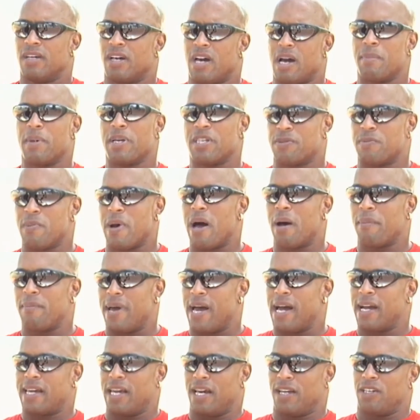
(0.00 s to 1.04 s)
I may smile
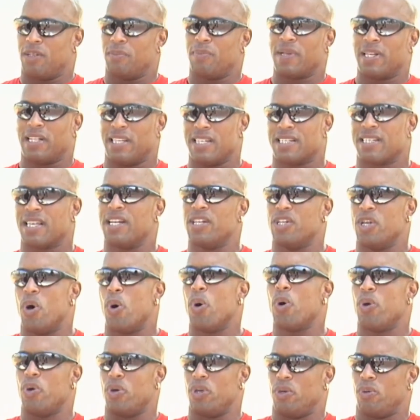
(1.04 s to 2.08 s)
back at you, but at least I
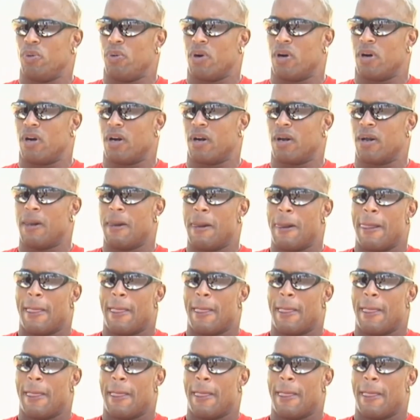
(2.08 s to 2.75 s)
know who you are.